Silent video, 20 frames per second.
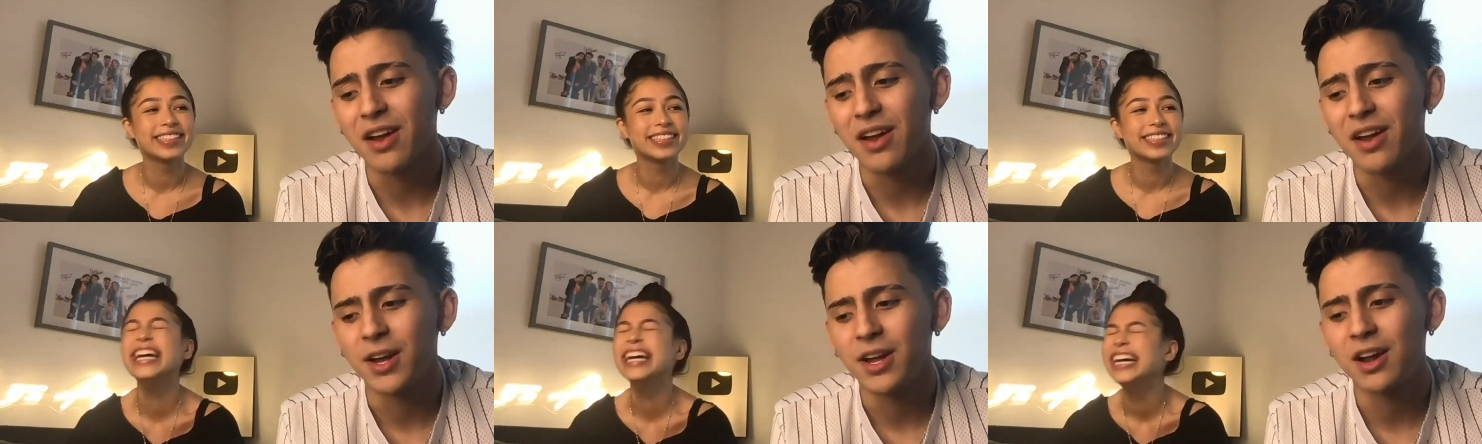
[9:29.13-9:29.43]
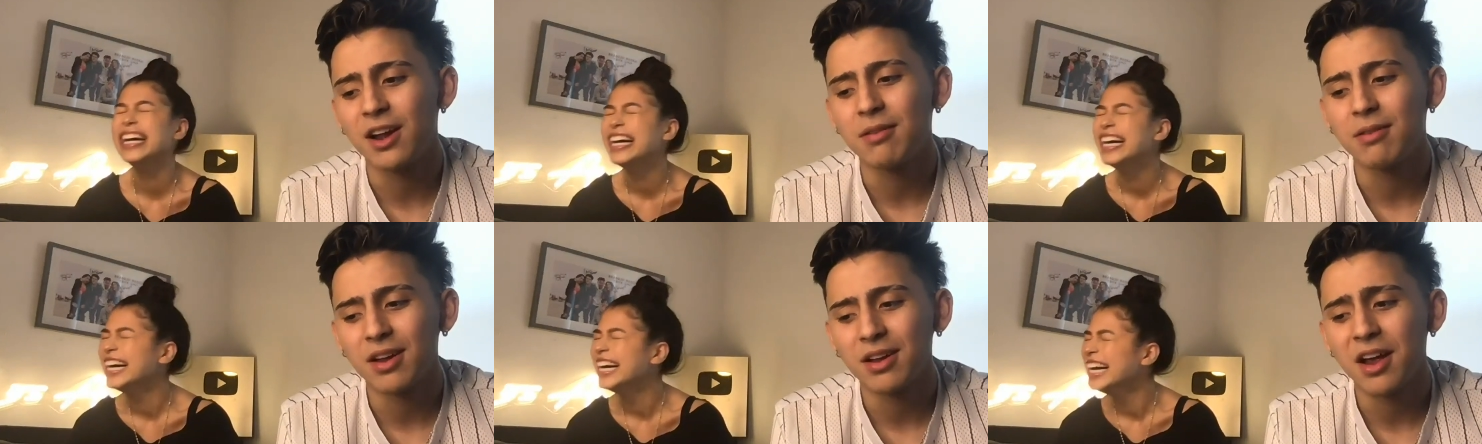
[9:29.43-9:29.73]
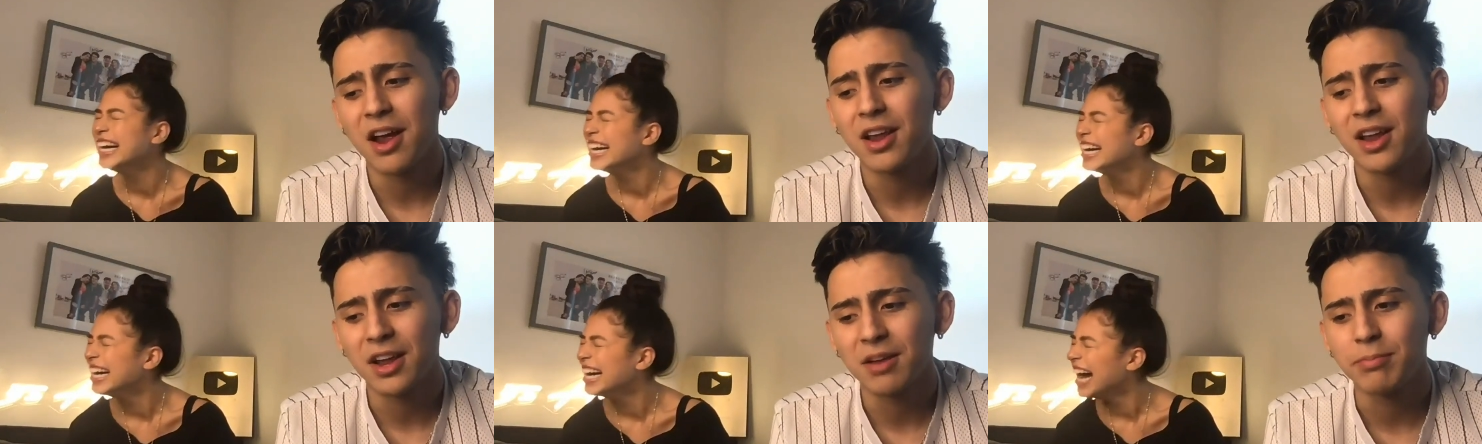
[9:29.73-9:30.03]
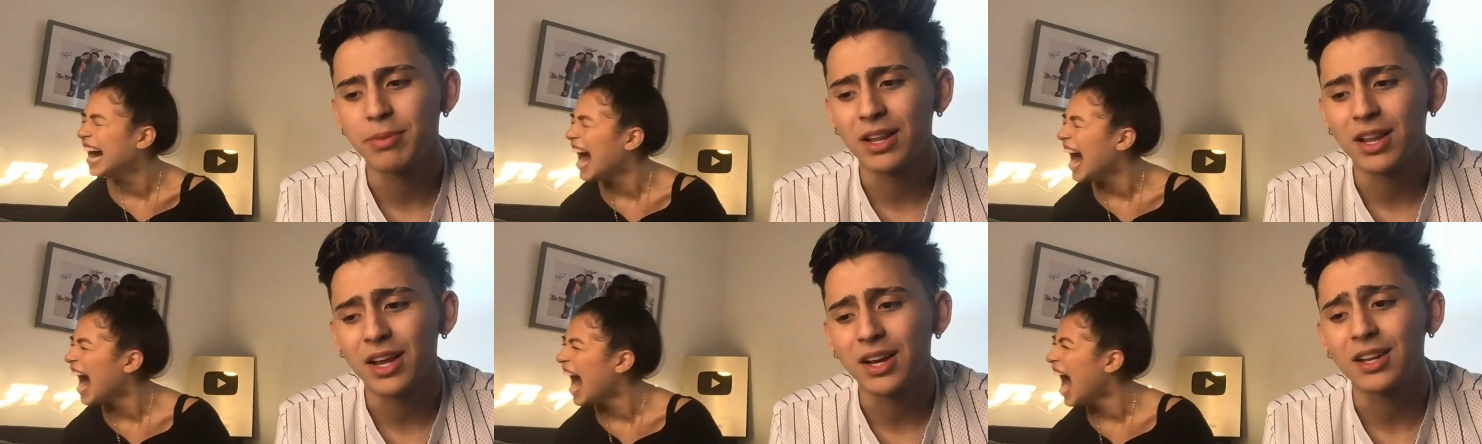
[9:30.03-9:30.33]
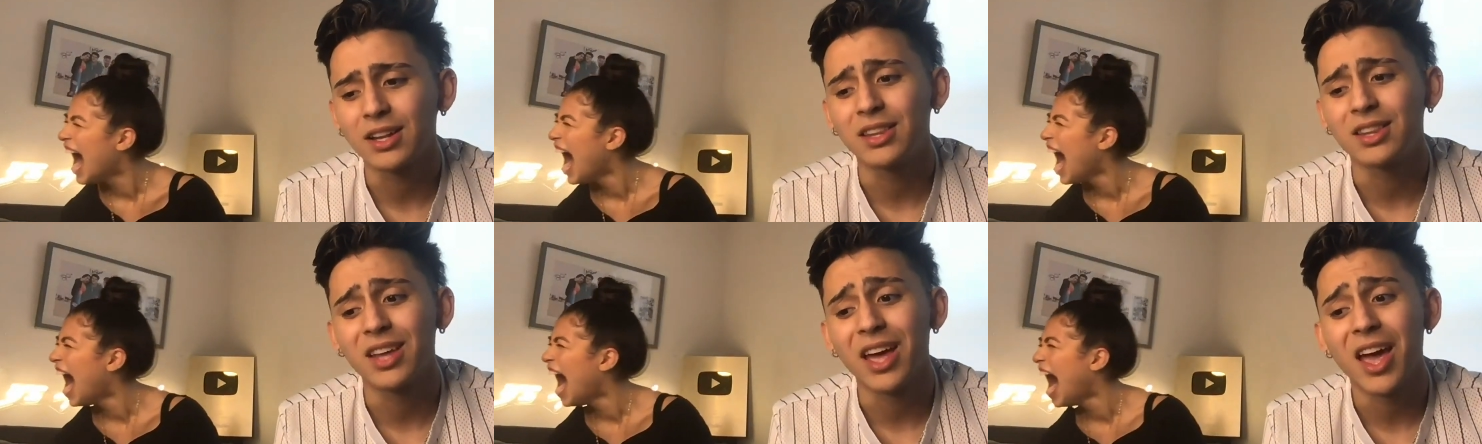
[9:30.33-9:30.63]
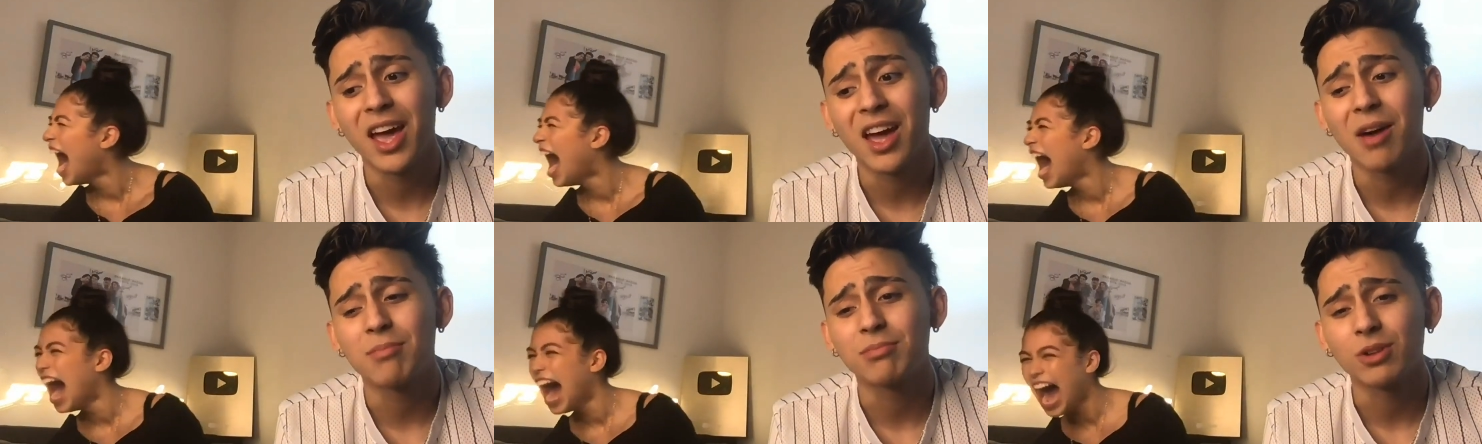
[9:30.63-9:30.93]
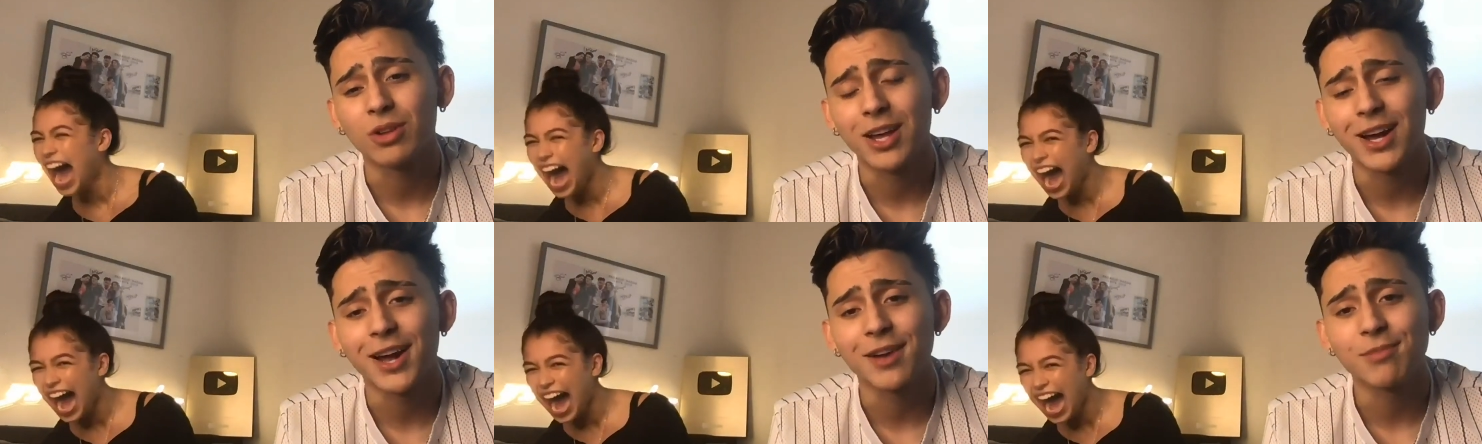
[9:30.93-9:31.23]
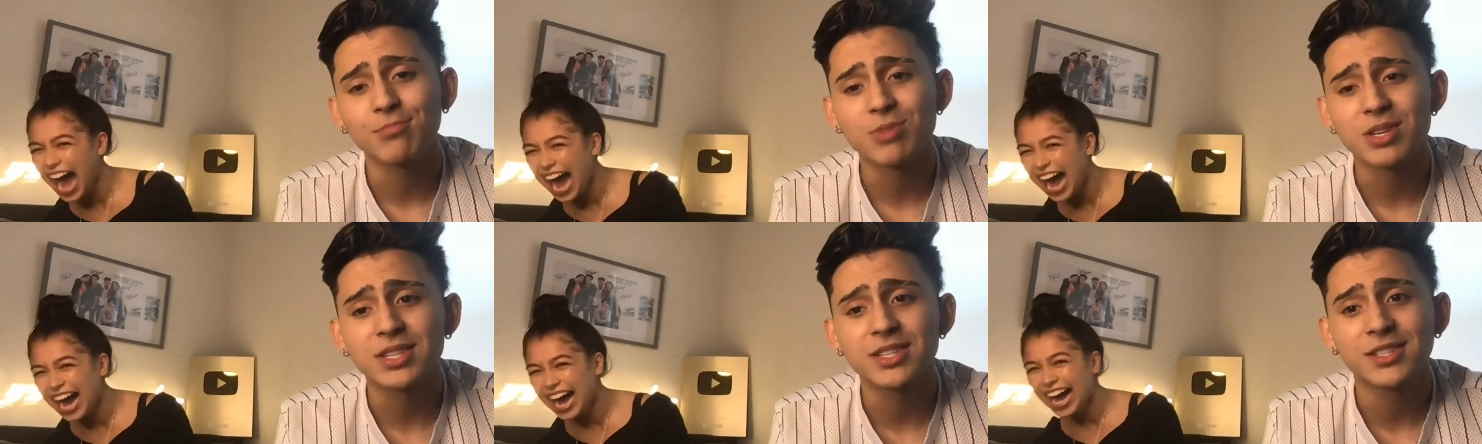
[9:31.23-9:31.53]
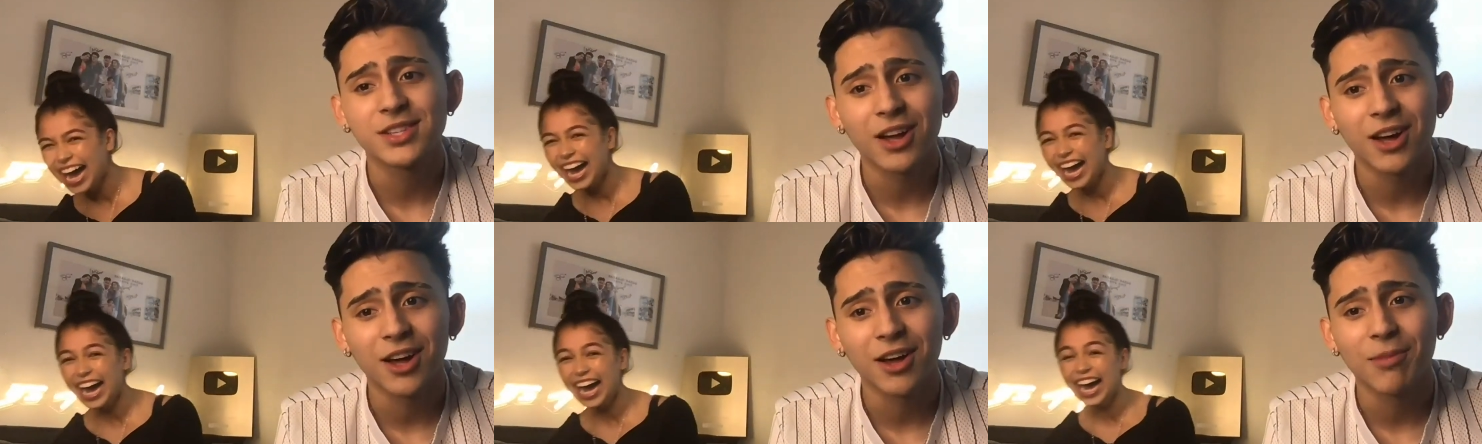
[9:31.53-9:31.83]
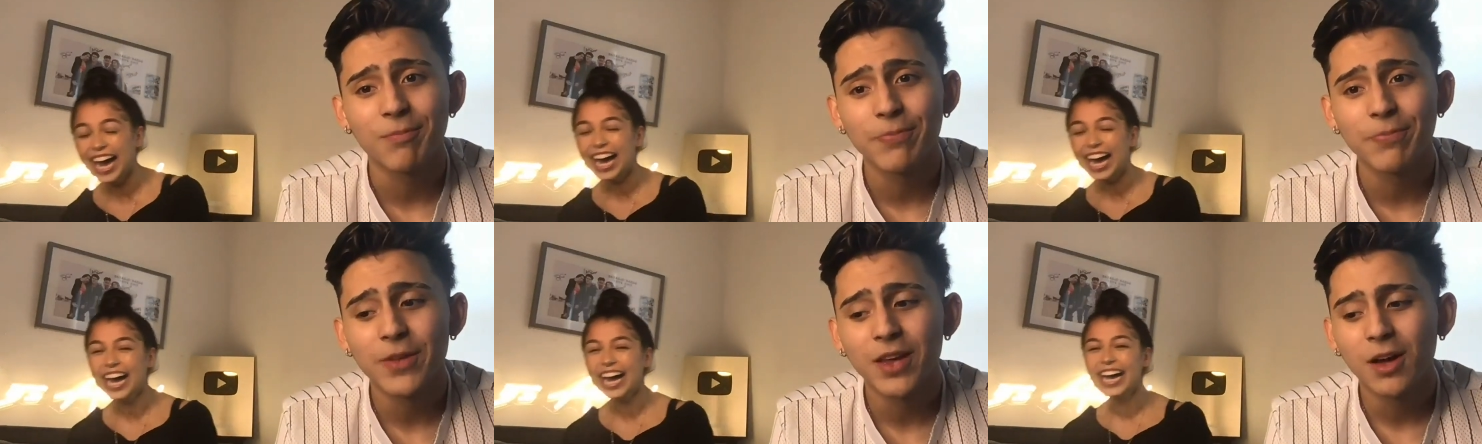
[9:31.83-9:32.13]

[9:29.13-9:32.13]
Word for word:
Speaker 1: done I, I've been like, damn, but like I messed up.